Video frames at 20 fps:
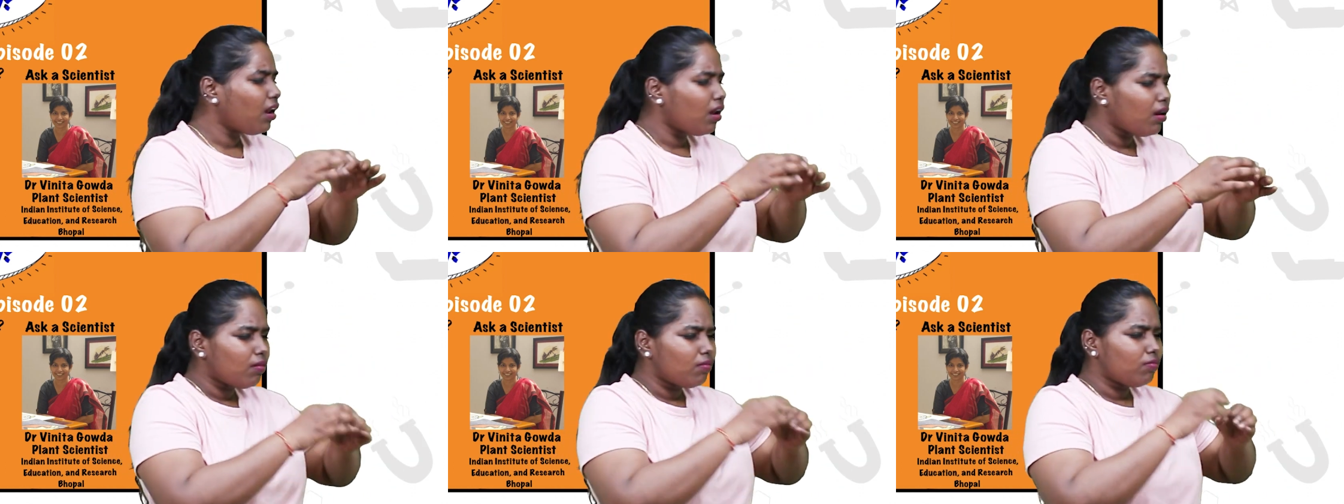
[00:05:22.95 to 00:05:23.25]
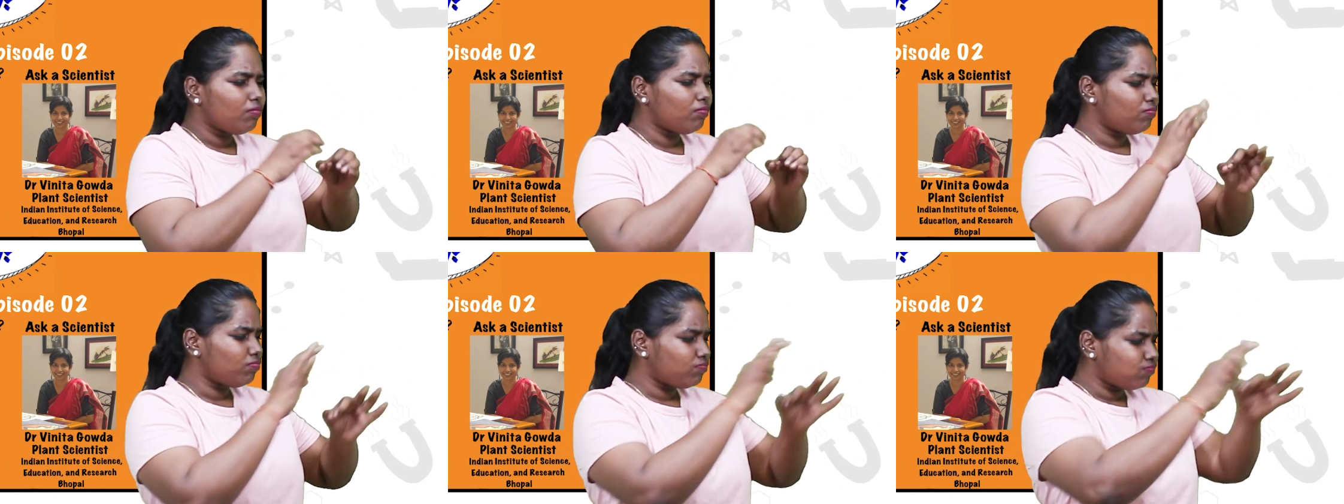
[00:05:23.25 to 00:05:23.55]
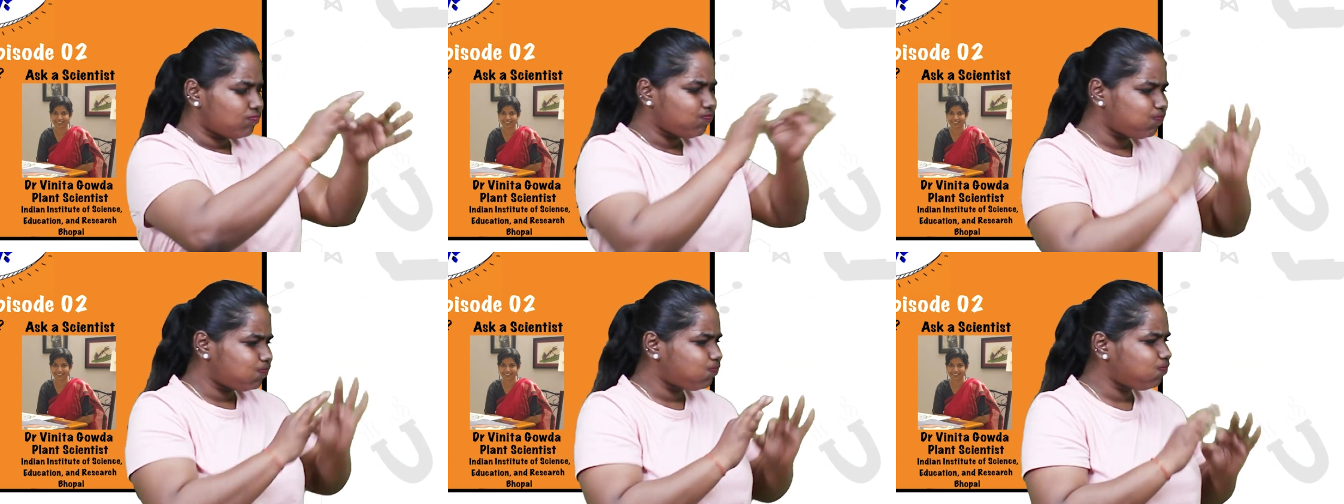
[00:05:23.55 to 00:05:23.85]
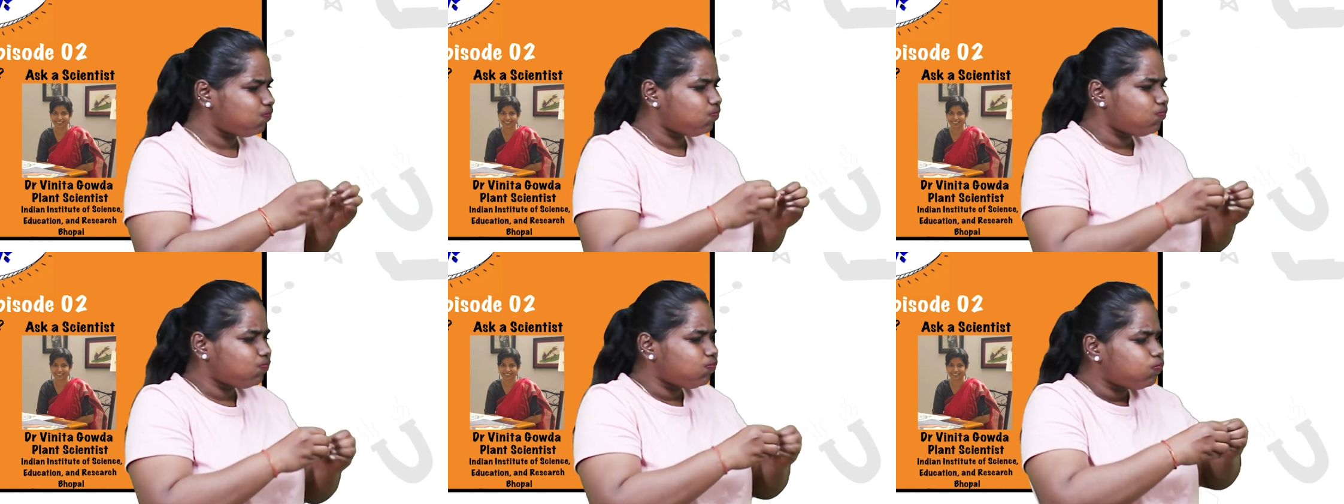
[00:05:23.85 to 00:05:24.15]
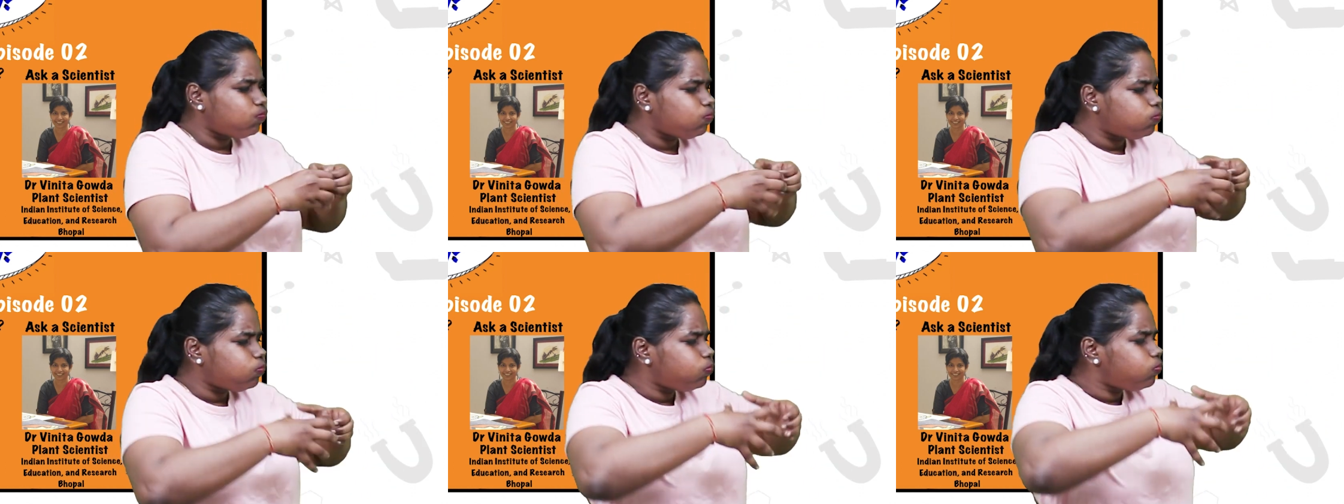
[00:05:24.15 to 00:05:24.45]
Okay, so if
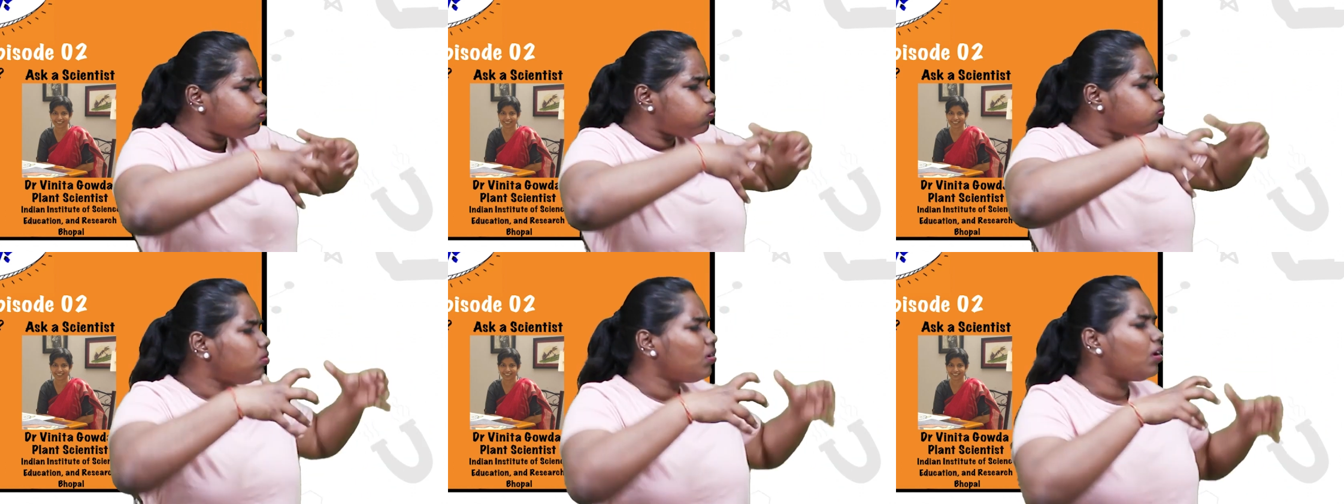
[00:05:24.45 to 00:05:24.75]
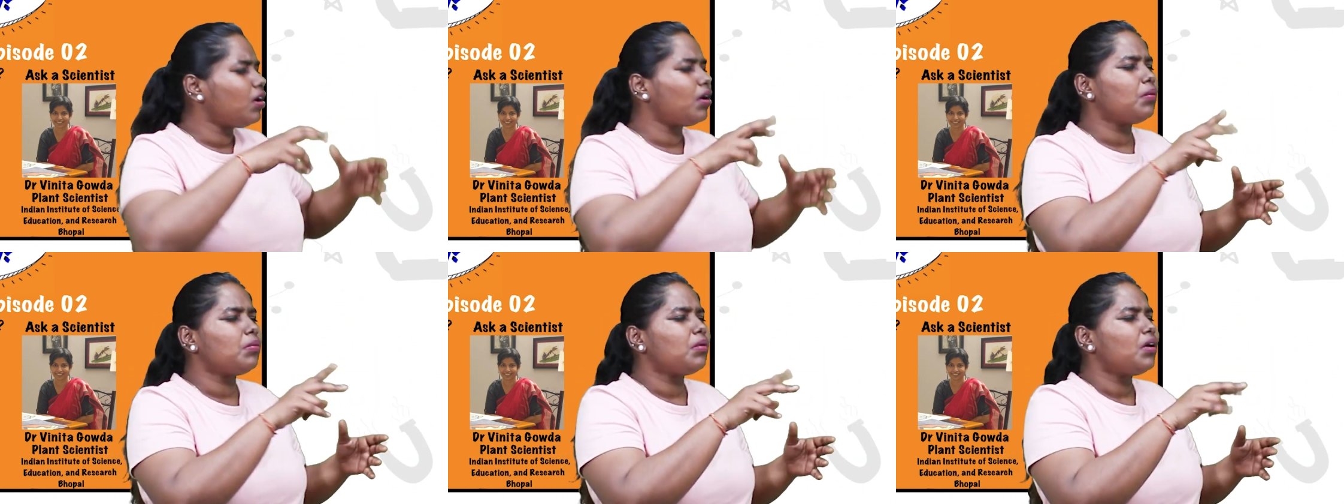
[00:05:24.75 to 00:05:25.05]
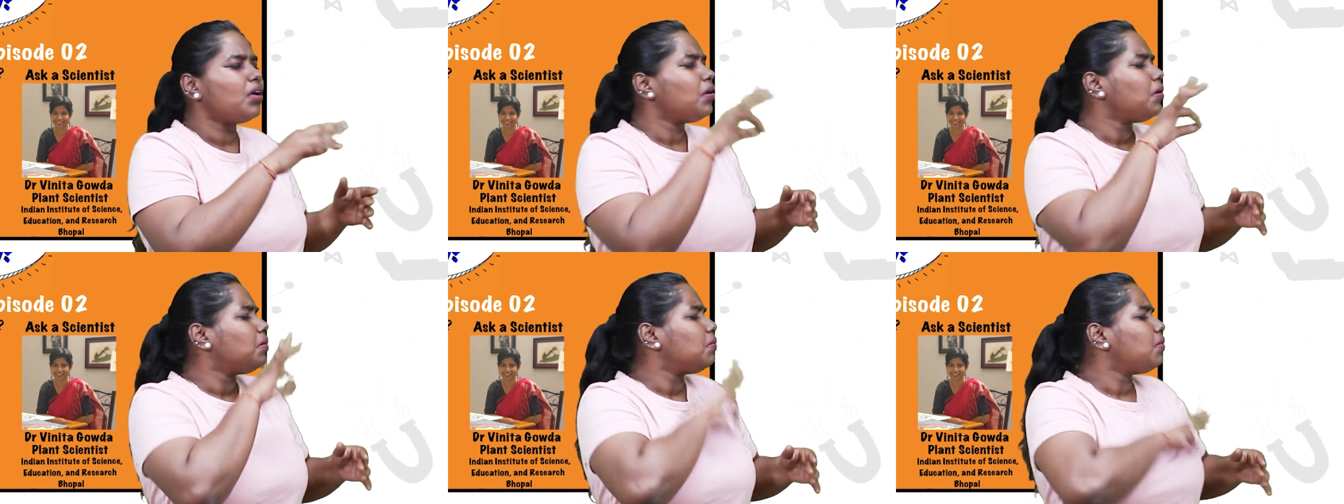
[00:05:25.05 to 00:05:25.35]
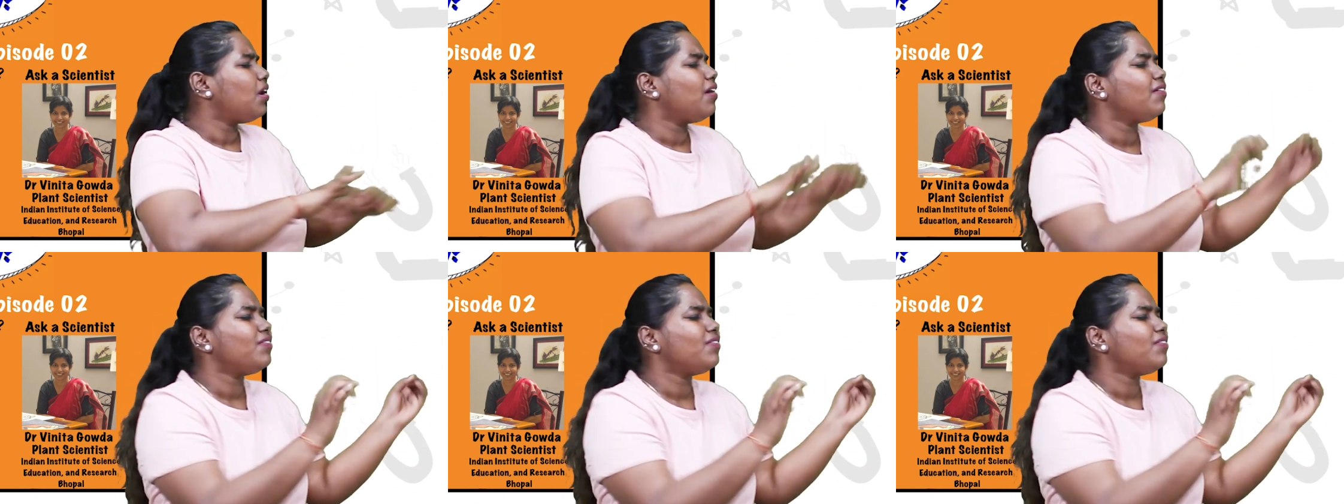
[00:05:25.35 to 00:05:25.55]
growing is so much work,